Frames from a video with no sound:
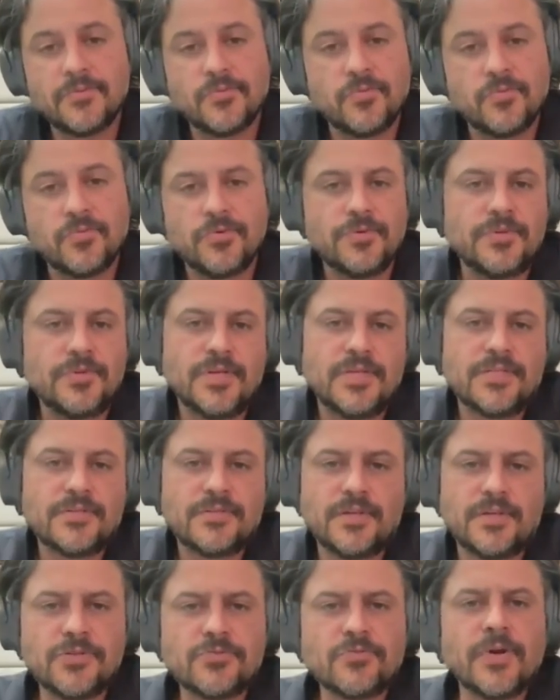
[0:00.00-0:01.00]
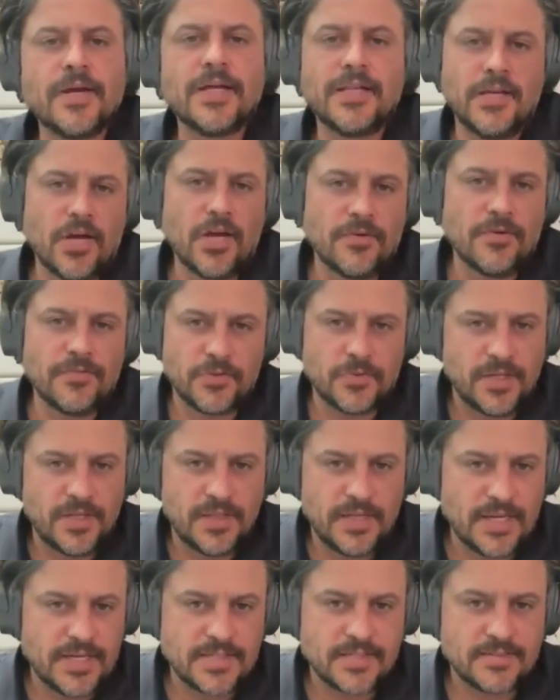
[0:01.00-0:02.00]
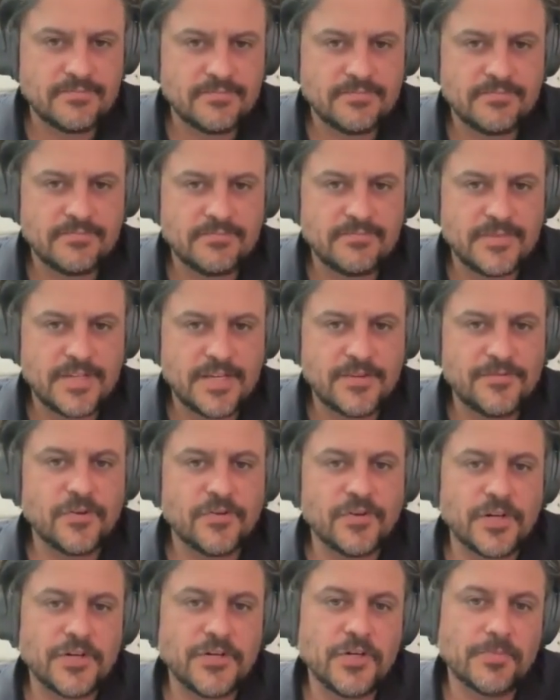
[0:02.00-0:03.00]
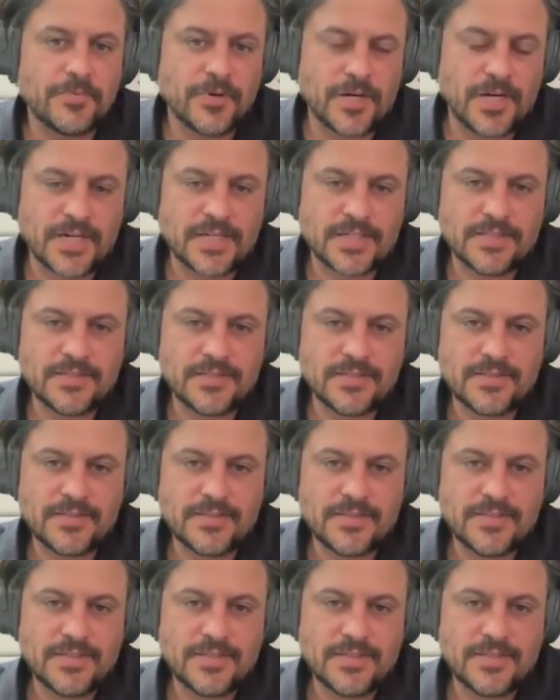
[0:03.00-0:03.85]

is rarely over 20,000 if you've got a new product.